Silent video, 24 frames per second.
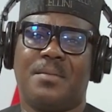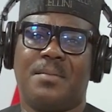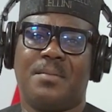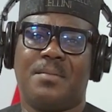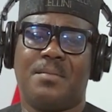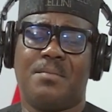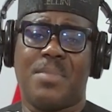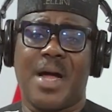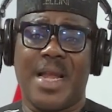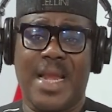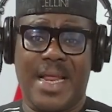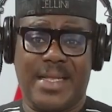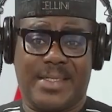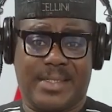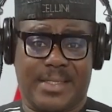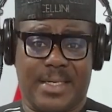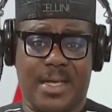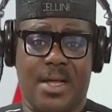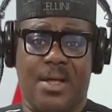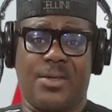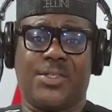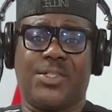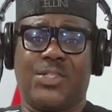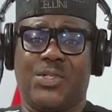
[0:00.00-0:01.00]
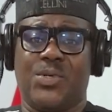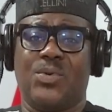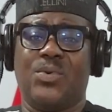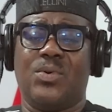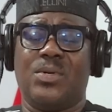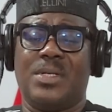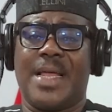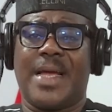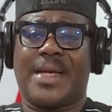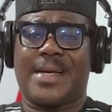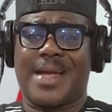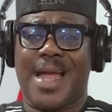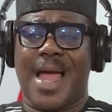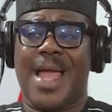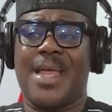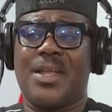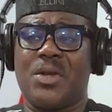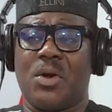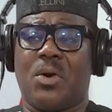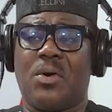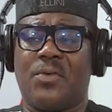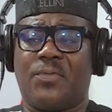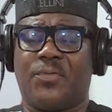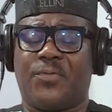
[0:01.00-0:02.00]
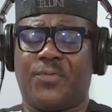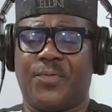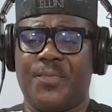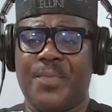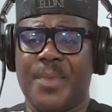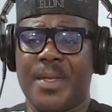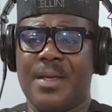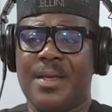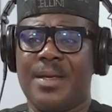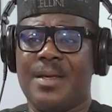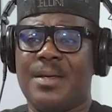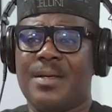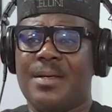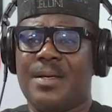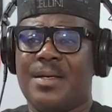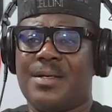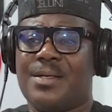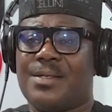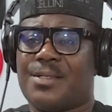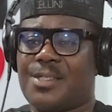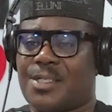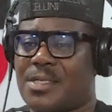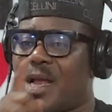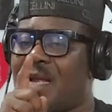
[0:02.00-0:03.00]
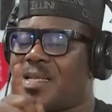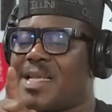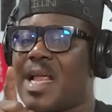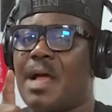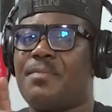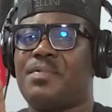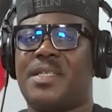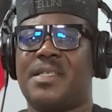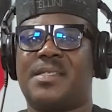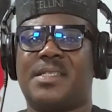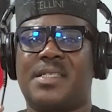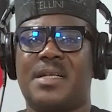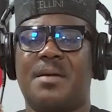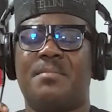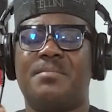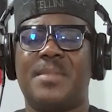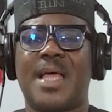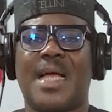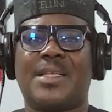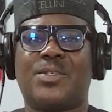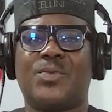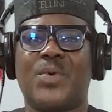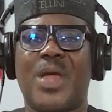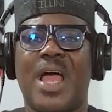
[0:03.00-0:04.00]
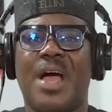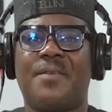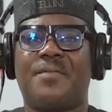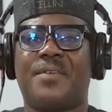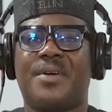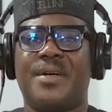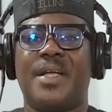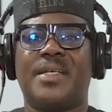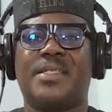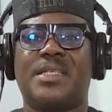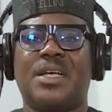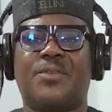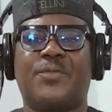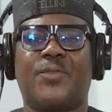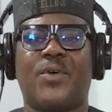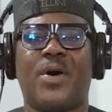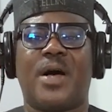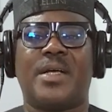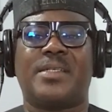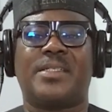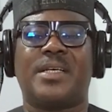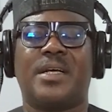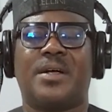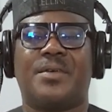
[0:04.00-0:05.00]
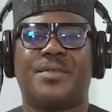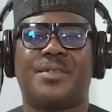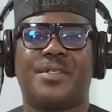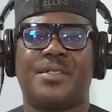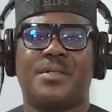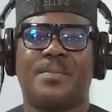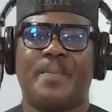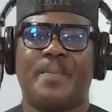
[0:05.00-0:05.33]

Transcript: But it tells you the kind of shut-up system that we have created for ourselves.